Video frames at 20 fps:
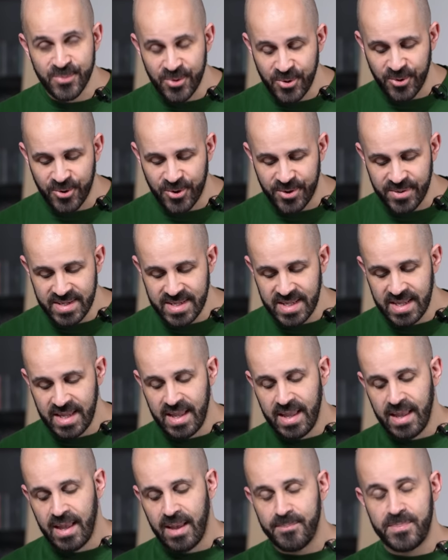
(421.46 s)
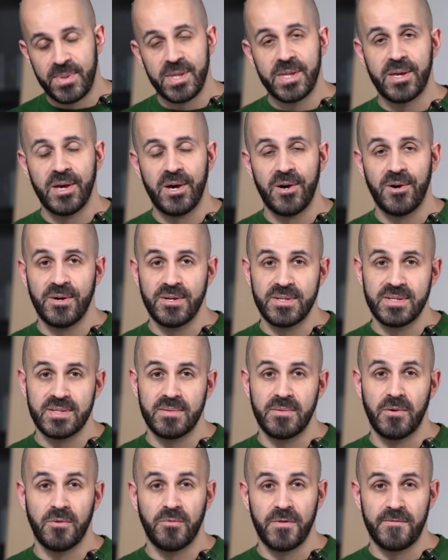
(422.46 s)
more
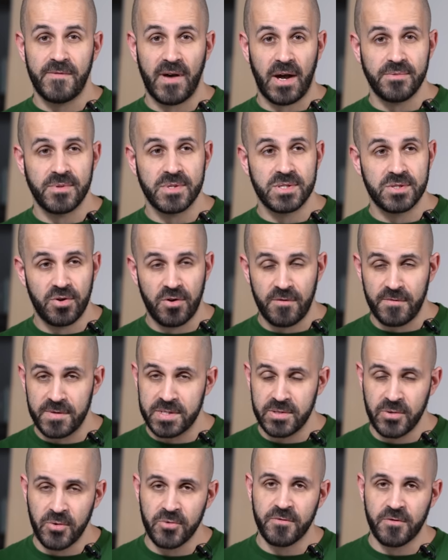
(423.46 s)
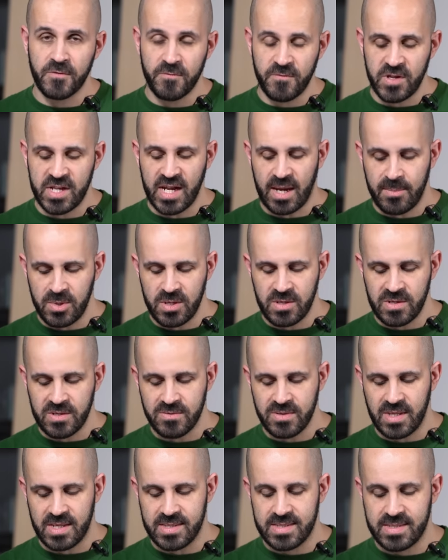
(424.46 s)
because we found a service note from
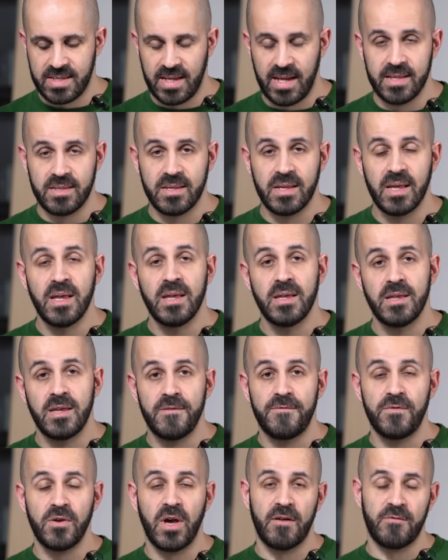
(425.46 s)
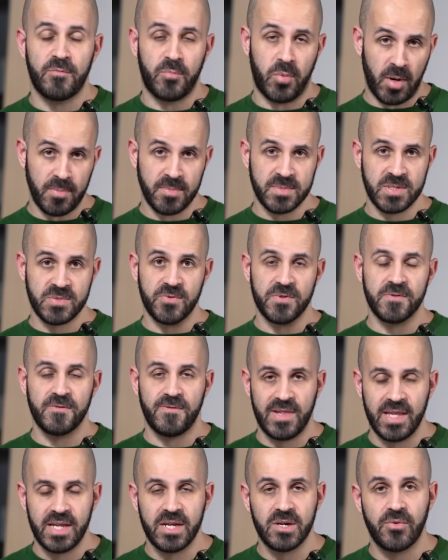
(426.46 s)
VW that said, if you have problems with
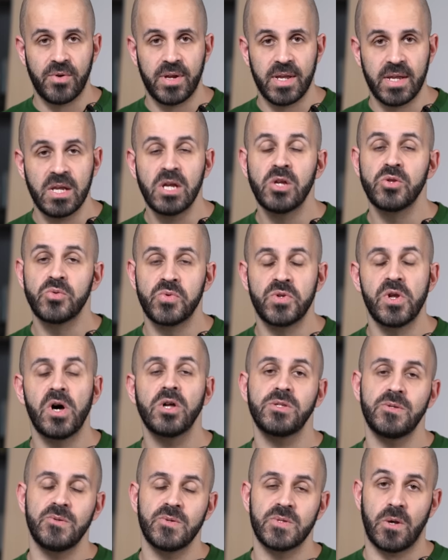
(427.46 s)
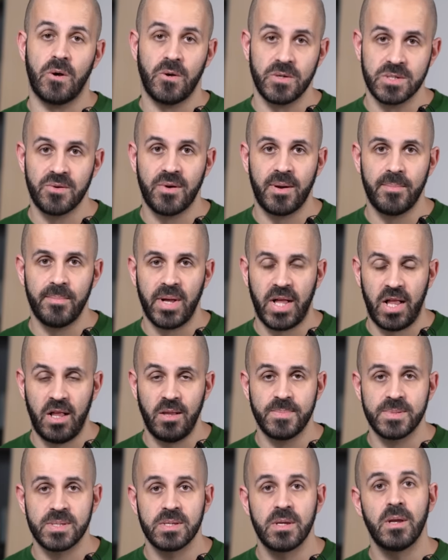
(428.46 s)
flickering, do not use Osram
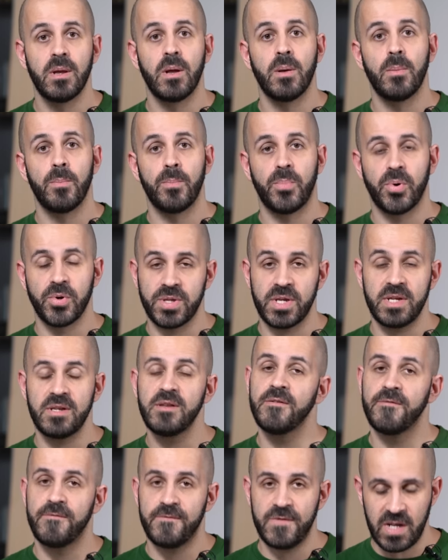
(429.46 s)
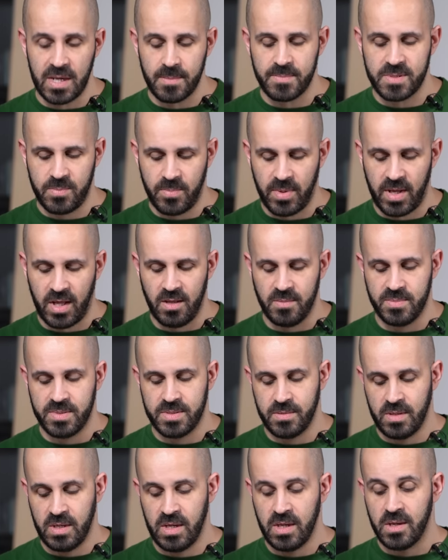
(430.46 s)
bulbs, put in Philips
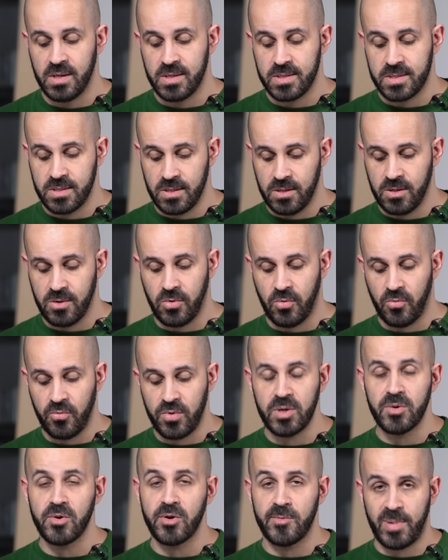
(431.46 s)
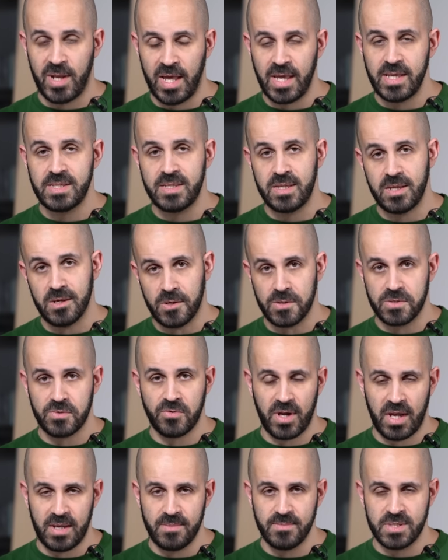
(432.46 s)
bulbs. So we replaced the
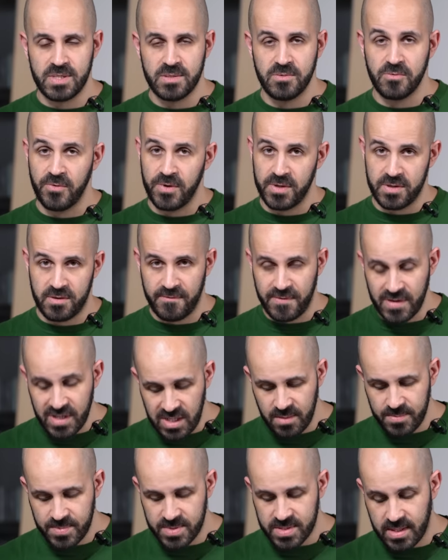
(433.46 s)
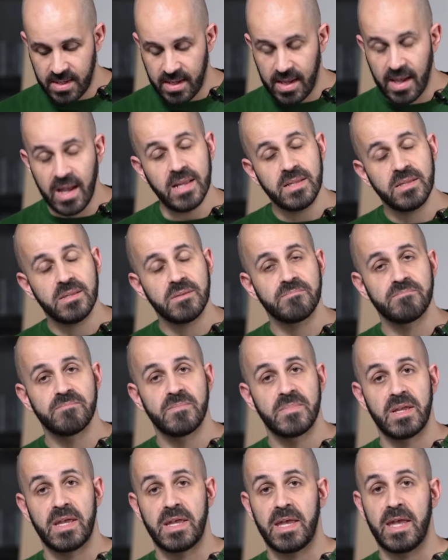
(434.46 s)
Osrams with the Philips and
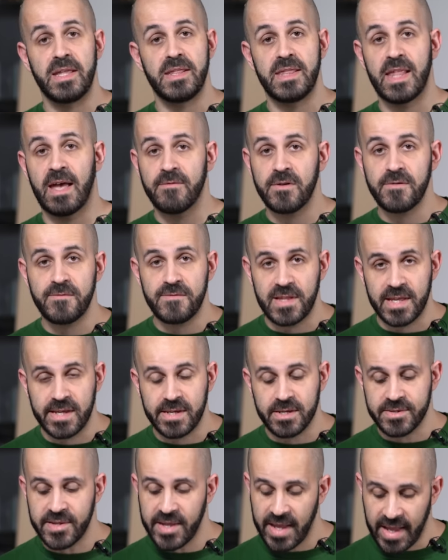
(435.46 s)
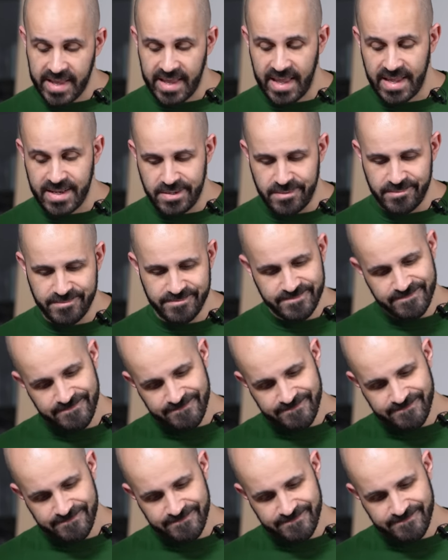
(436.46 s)
it never flickered again.